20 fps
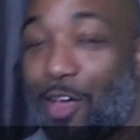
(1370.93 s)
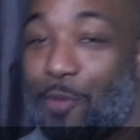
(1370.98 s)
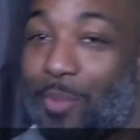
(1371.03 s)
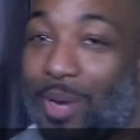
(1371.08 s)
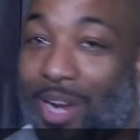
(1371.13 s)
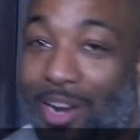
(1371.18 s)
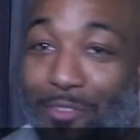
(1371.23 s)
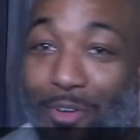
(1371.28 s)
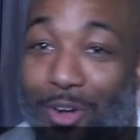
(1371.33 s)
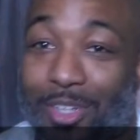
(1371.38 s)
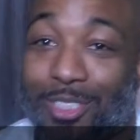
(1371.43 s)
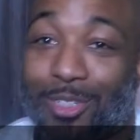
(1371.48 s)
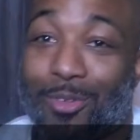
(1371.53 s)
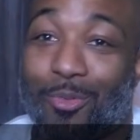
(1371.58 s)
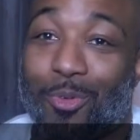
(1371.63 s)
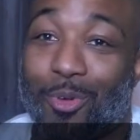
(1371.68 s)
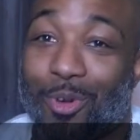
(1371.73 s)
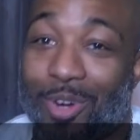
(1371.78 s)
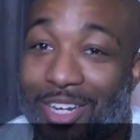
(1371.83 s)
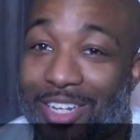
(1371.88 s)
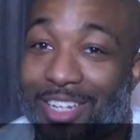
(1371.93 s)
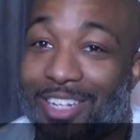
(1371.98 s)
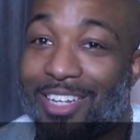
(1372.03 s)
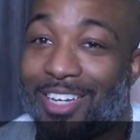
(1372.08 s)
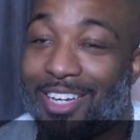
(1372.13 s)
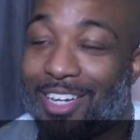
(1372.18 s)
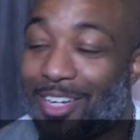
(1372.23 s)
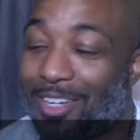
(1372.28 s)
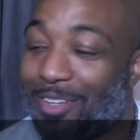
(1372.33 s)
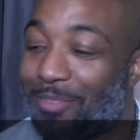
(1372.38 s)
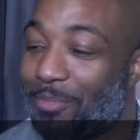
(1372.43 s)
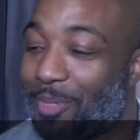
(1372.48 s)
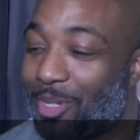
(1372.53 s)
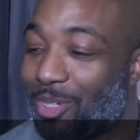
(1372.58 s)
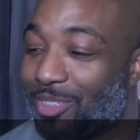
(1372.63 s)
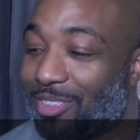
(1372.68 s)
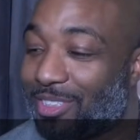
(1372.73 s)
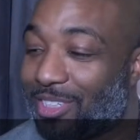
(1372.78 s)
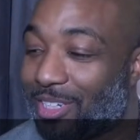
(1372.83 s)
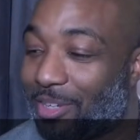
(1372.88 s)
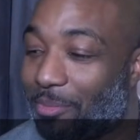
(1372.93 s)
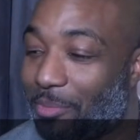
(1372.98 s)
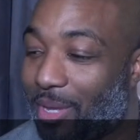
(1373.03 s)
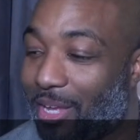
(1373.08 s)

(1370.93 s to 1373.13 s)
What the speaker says: But I've heard some really good music,